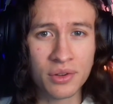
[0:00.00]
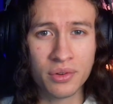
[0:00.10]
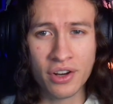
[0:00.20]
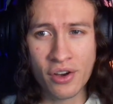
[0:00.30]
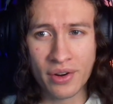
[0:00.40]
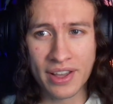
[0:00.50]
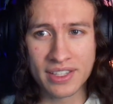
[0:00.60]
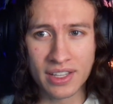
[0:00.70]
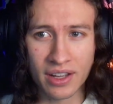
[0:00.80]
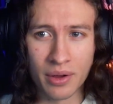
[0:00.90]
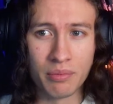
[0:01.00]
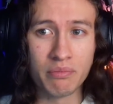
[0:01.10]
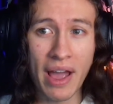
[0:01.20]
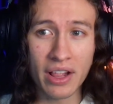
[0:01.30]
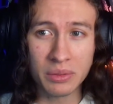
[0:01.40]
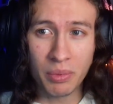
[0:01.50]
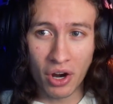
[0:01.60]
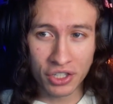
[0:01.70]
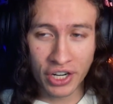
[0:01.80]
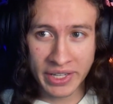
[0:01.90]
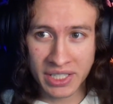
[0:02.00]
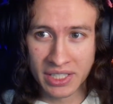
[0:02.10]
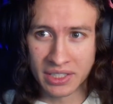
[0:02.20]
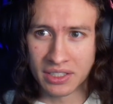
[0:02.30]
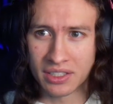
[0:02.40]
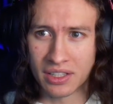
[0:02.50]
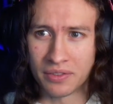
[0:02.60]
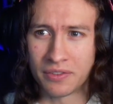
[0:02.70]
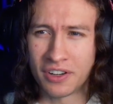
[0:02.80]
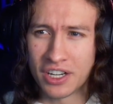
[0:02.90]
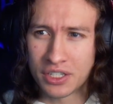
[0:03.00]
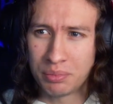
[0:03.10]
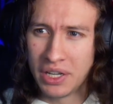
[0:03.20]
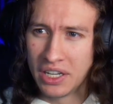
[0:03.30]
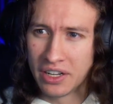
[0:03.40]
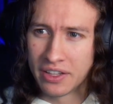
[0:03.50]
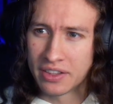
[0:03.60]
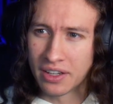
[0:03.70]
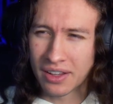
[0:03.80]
known as the Malabar chestnut, the French peanut, the